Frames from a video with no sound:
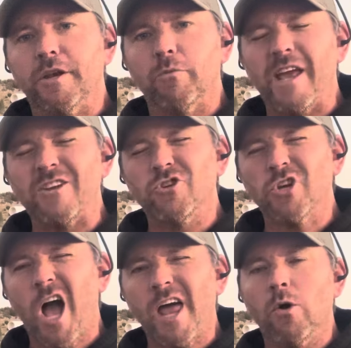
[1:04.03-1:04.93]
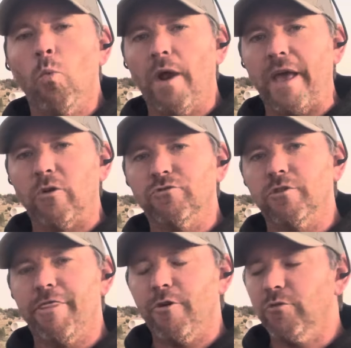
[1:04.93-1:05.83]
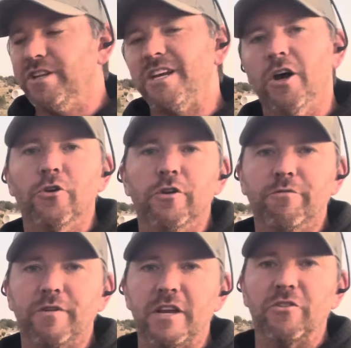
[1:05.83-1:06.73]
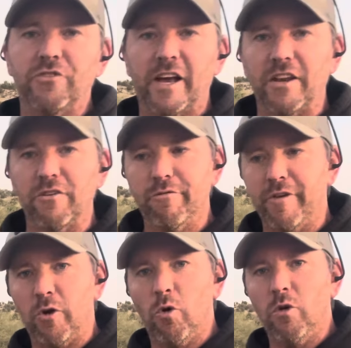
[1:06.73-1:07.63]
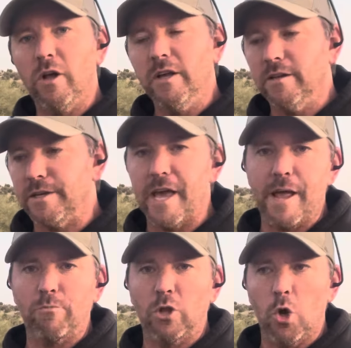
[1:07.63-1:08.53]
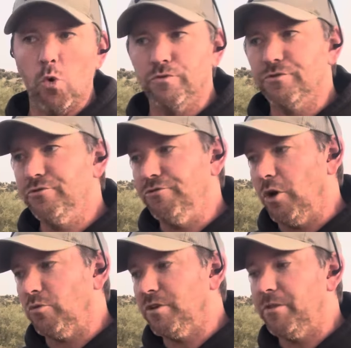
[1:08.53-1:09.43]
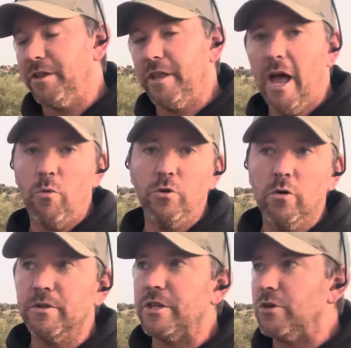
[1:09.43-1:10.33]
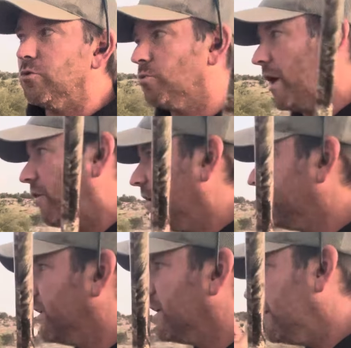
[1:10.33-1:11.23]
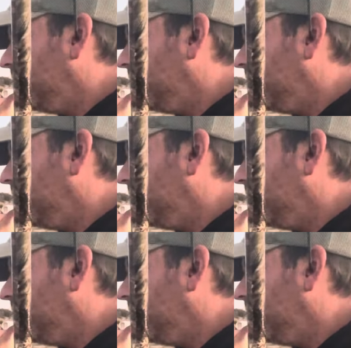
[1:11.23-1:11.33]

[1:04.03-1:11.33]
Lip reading: number 8 shot, 1 ounce, 1,300 feet a second federal game loads. So something that I would normally use when out hunting.